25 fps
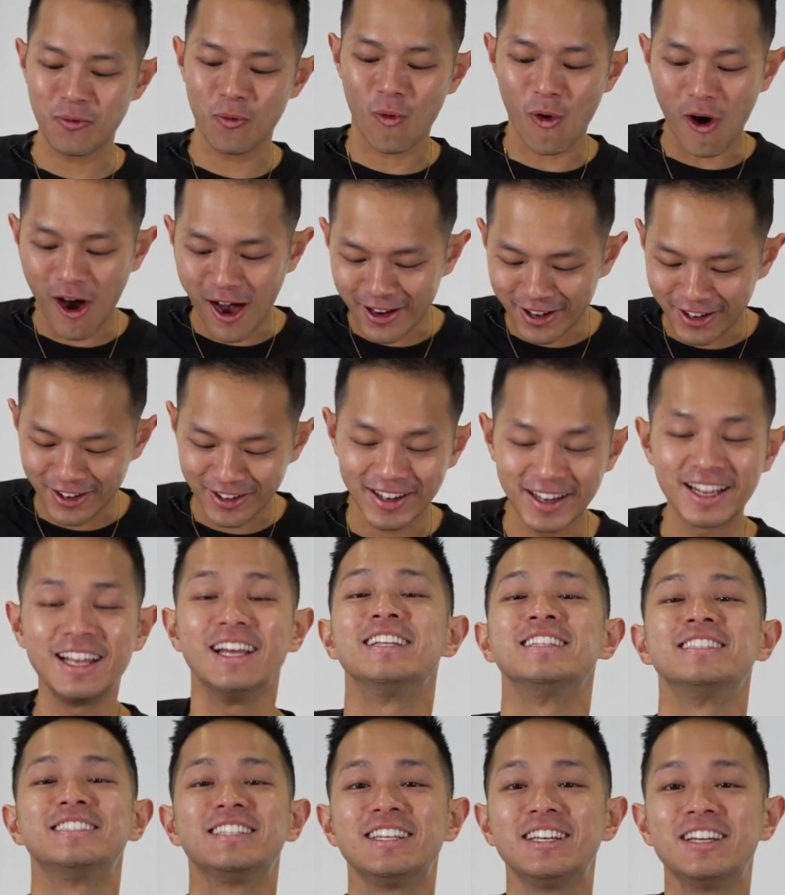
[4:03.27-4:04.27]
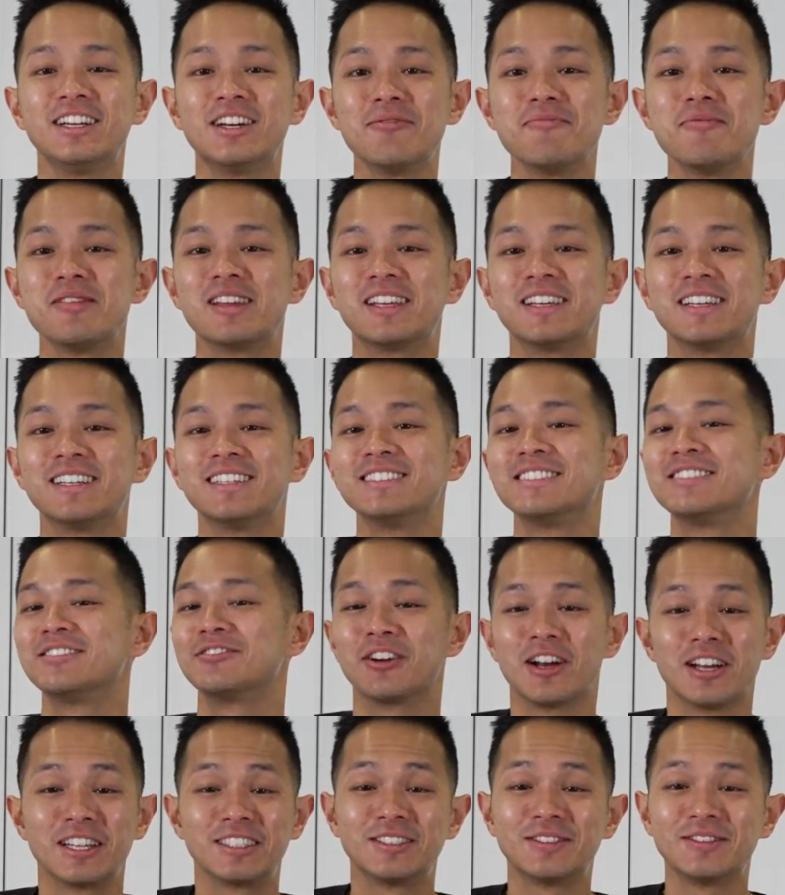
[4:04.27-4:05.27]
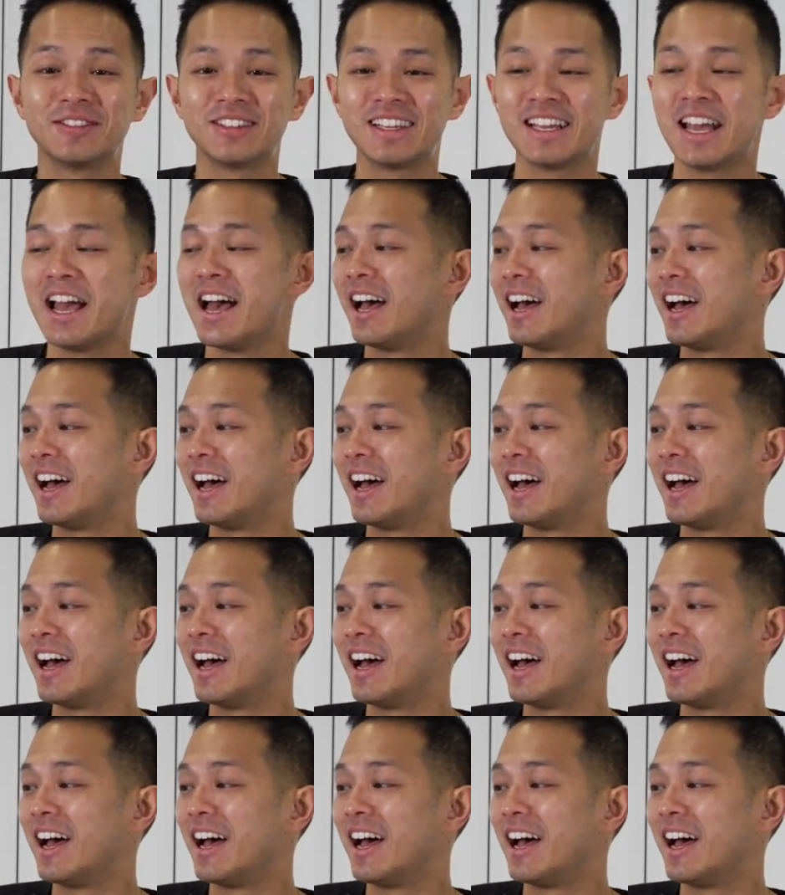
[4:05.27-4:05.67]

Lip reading: water into here, because trust me,